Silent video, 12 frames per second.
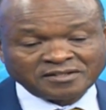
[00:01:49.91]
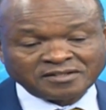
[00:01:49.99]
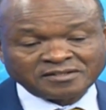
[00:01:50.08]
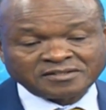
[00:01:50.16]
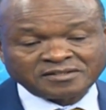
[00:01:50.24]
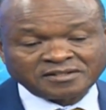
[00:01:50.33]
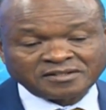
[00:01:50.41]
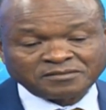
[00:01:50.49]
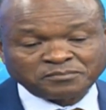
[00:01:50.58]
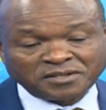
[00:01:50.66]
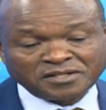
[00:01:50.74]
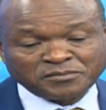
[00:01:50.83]

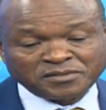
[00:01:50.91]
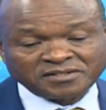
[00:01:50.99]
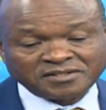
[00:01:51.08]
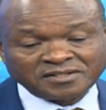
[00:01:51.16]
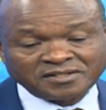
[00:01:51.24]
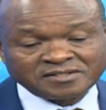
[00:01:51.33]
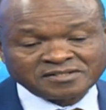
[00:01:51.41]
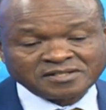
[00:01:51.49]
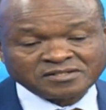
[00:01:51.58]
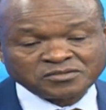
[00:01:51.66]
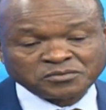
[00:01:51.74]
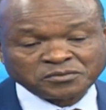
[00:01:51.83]
that Parliament and the
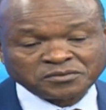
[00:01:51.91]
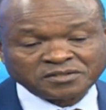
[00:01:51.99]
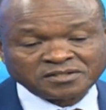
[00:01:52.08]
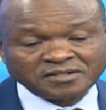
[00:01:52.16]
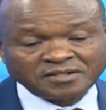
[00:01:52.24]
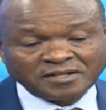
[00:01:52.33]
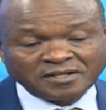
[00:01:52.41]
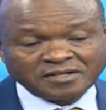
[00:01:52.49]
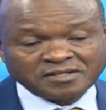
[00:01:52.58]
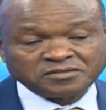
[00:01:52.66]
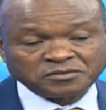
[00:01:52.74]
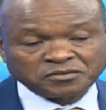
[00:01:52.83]
CS took, that
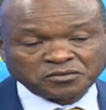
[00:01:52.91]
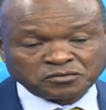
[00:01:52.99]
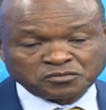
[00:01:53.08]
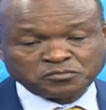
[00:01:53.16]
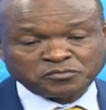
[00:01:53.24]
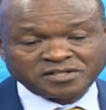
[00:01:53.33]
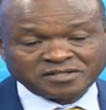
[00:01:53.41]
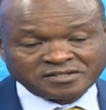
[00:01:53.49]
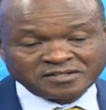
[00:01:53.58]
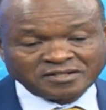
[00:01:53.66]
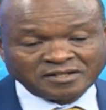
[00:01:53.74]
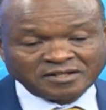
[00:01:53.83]
let's not talk too much,
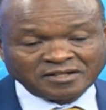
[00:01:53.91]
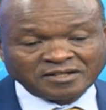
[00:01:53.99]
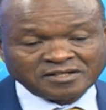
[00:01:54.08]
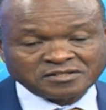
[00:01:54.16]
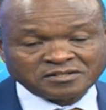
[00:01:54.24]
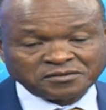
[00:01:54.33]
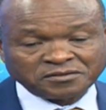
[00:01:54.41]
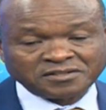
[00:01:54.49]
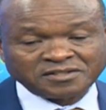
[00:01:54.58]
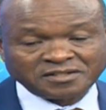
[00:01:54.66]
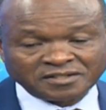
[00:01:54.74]
let's not